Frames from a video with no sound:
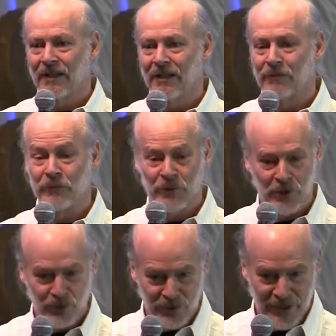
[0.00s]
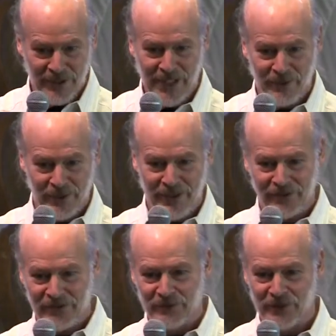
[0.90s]
You're lonely, how do I
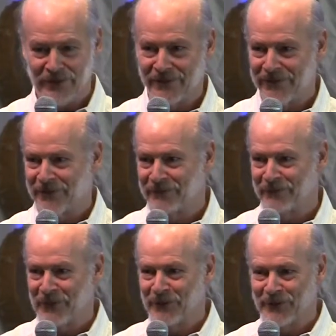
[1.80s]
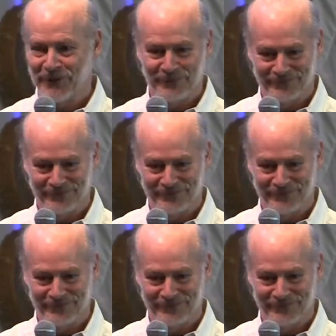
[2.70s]
get someone to be with